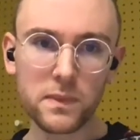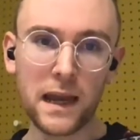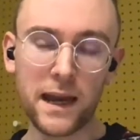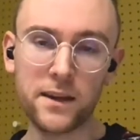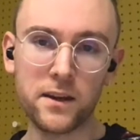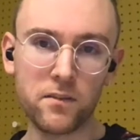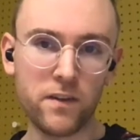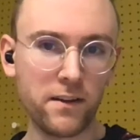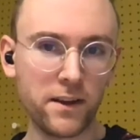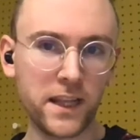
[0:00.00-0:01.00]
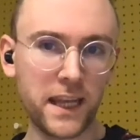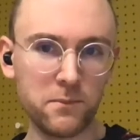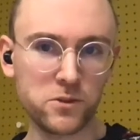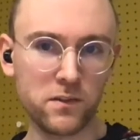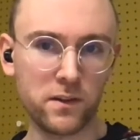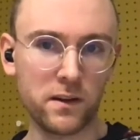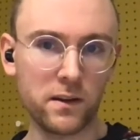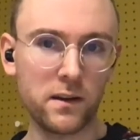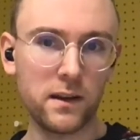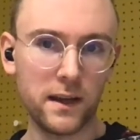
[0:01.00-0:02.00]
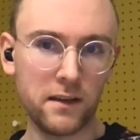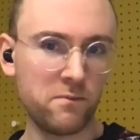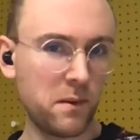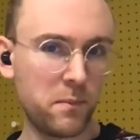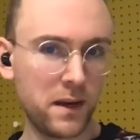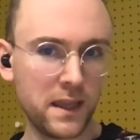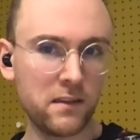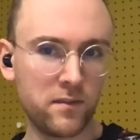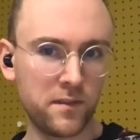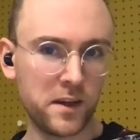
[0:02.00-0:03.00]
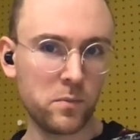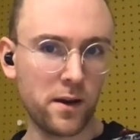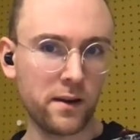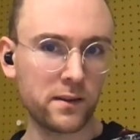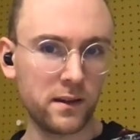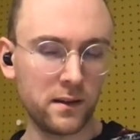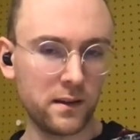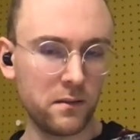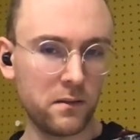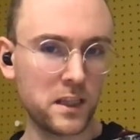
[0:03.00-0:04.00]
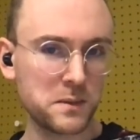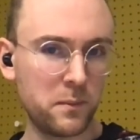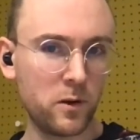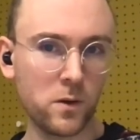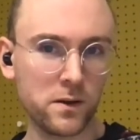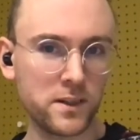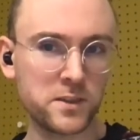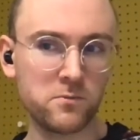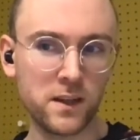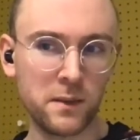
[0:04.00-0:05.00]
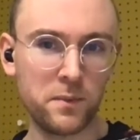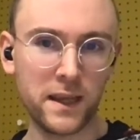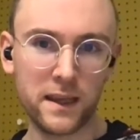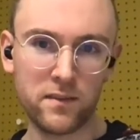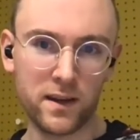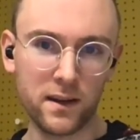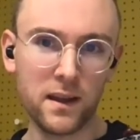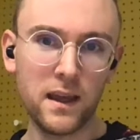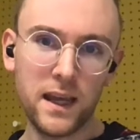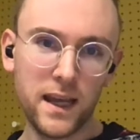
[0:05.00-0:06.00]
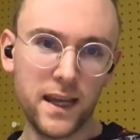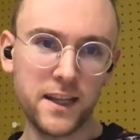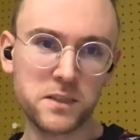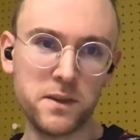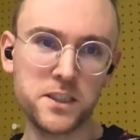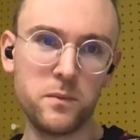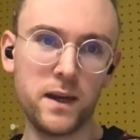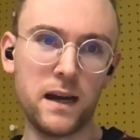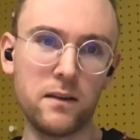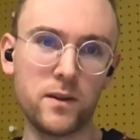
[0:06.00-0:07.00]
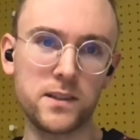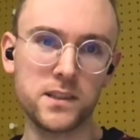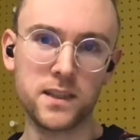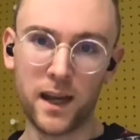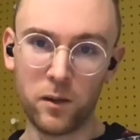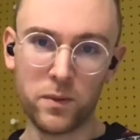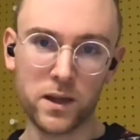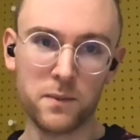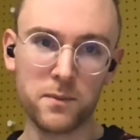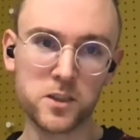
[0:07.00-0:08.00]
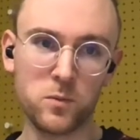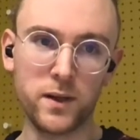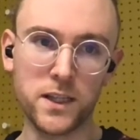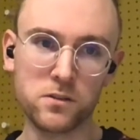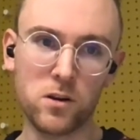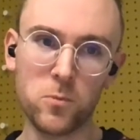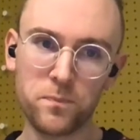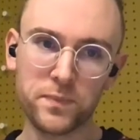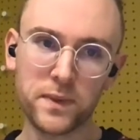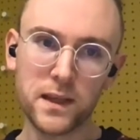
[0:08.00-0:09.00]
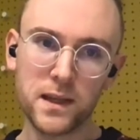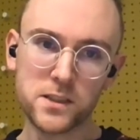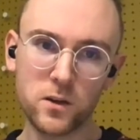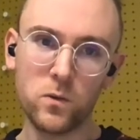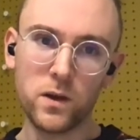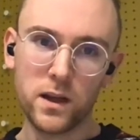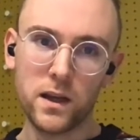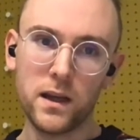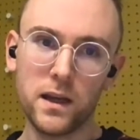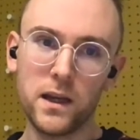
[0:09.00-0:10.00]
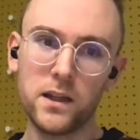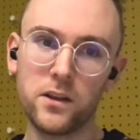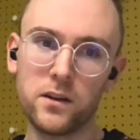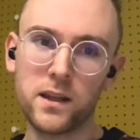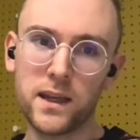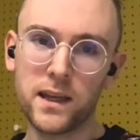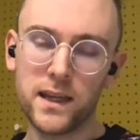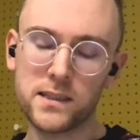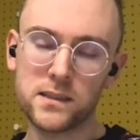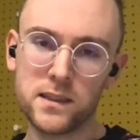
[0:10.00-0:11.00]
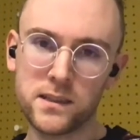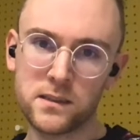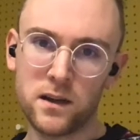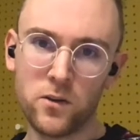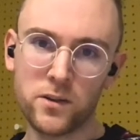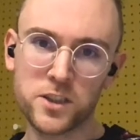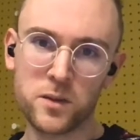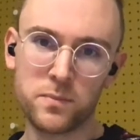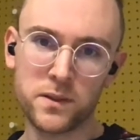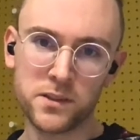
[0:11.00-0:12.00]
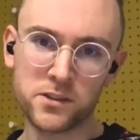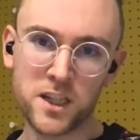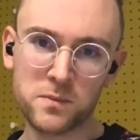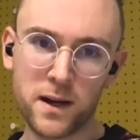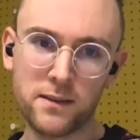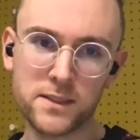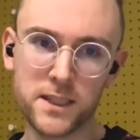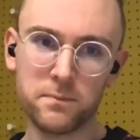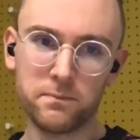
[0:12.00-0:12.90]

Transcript: and they're very team-driven, and they believe in the product. And, and lots of people who work with us really believe in in this mission we have, which is to help e-commerce companies grow. So the other thing is is ownership and transparency.